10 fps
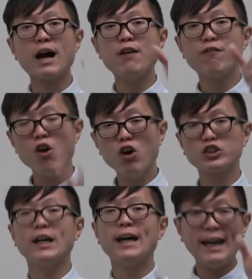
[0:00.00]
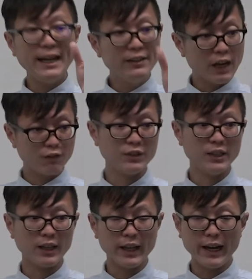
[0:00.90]
diverge
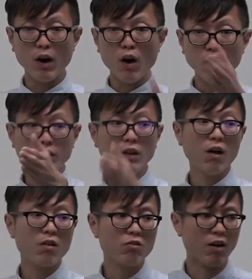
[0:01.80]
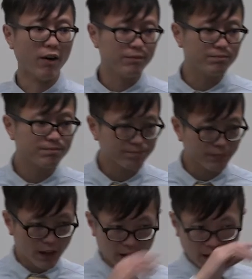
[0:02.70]
indefinitely over the long run.
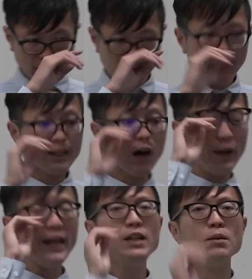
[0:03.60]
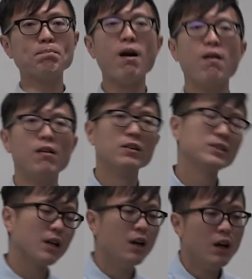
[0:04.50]
Now, in the
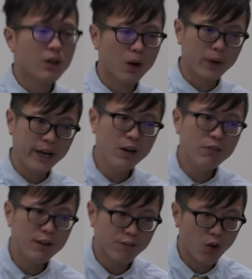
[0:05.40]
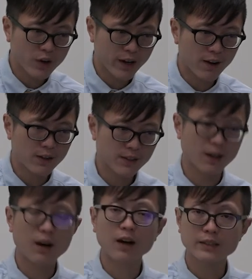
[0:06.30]
past, coherent forecasts
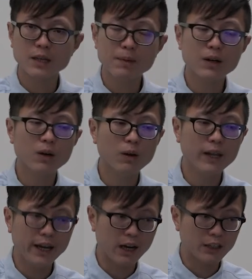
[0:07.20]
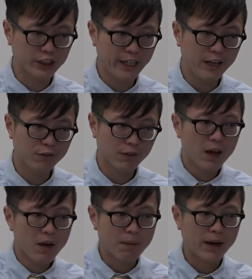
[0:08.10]
are typically achieved
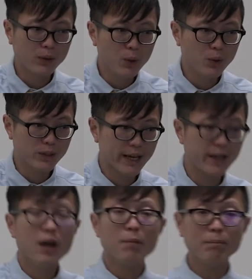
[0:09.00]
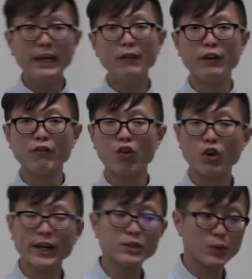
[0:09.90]
by using
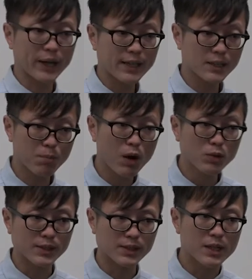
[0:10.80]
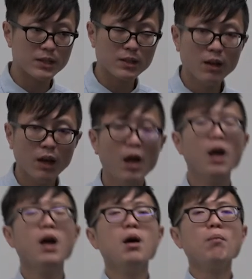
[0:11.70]
mean-reverting stochastic processes,
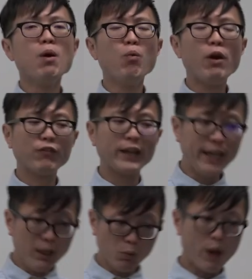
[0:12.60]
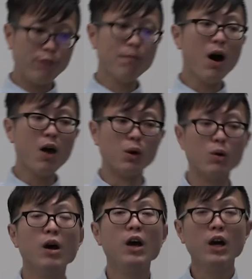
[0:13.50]
but with the heat wave
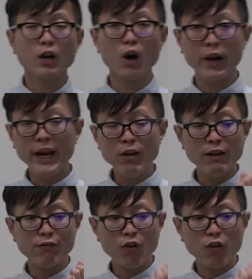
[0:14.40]
model, coherent